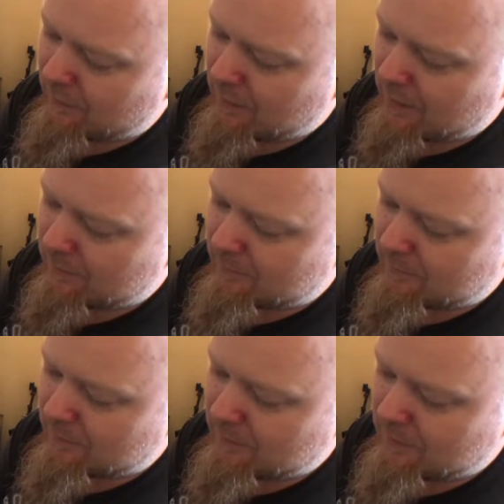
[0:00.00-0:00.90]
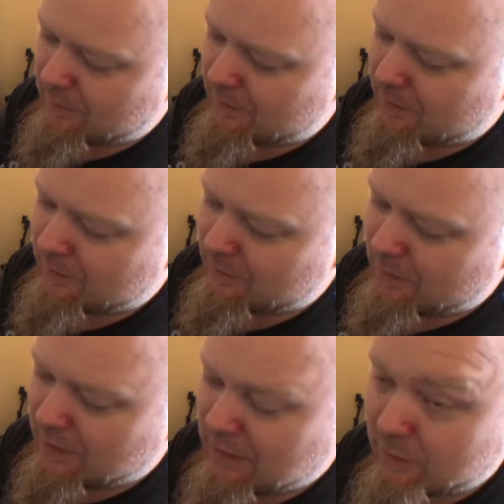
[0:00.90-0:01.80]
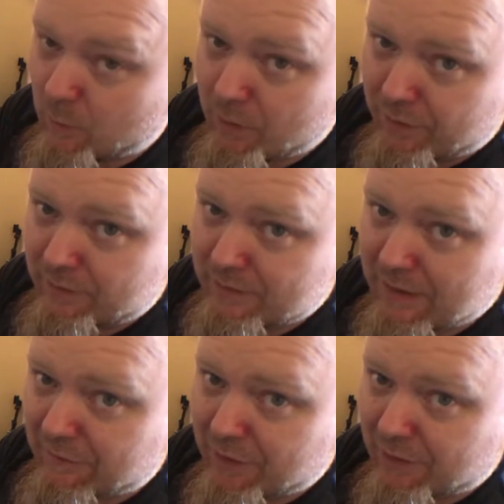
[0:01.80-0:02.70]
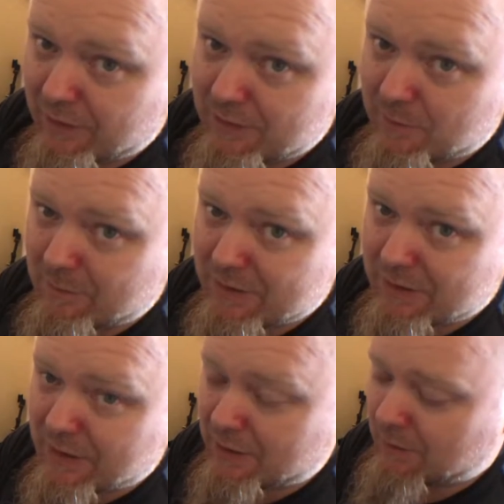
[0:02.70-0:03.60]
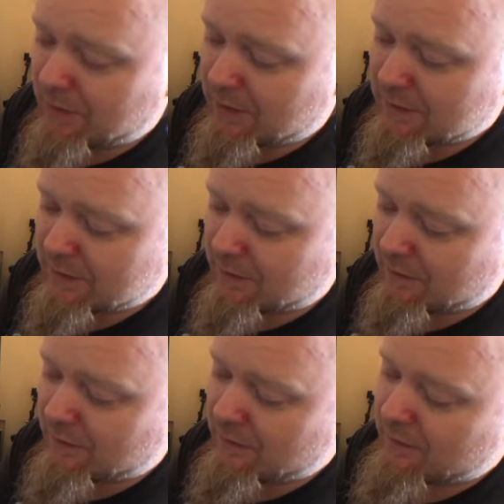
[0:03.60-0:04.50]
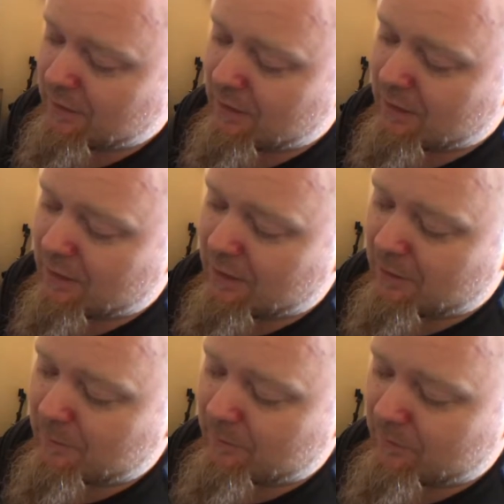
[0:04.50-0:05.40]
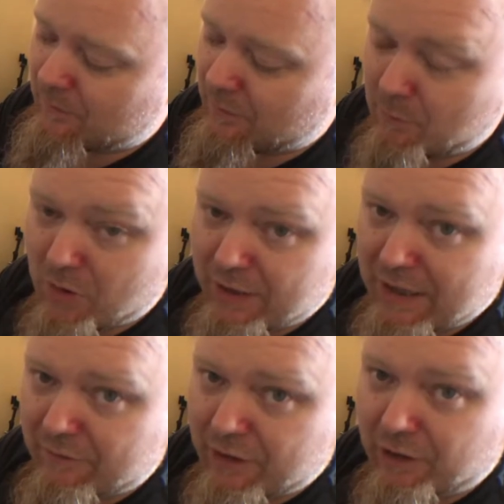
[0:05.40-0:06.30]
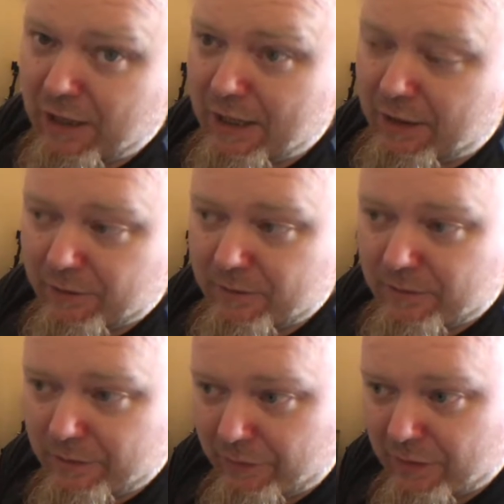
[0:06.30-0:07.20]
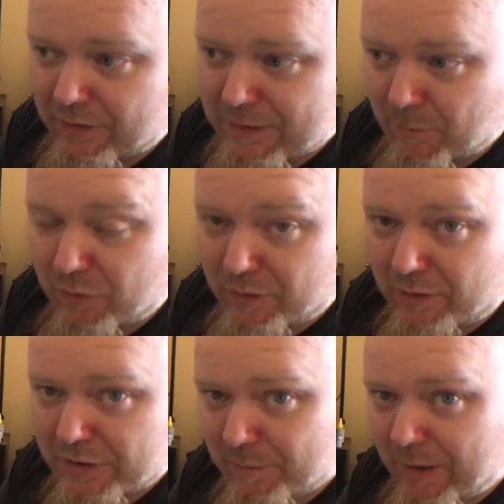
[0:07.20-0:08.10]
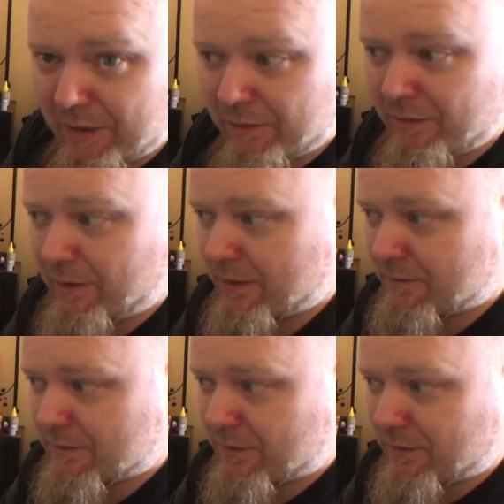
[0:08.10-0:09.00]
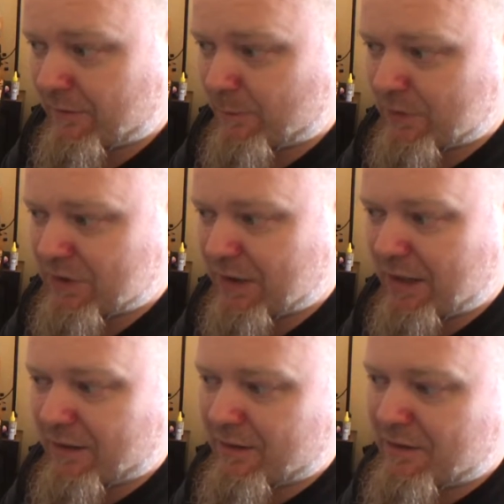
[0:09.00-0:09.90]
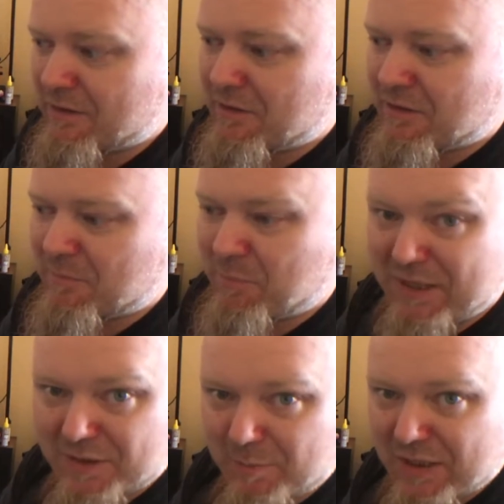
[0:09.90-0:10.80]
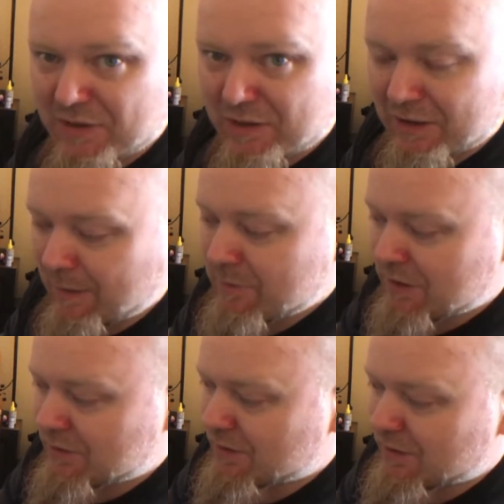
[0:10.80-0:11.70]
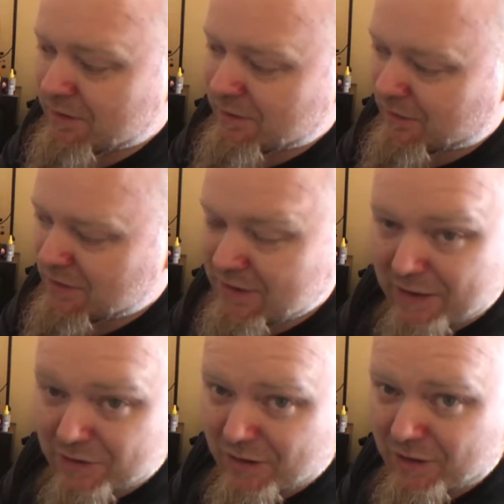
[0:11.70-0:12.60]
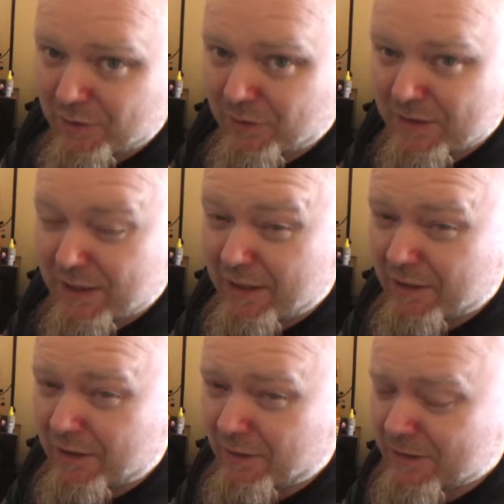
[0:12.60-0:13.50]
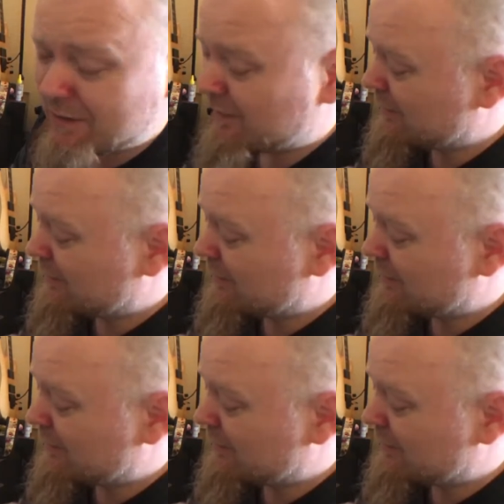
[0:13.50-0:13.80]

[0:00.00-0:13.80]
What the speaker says: You need 1 definitely to be able to start doing this. The more you have in a line, the smoother it'll spin. So once you get past basic Claptons, you start trying to do things like aliens,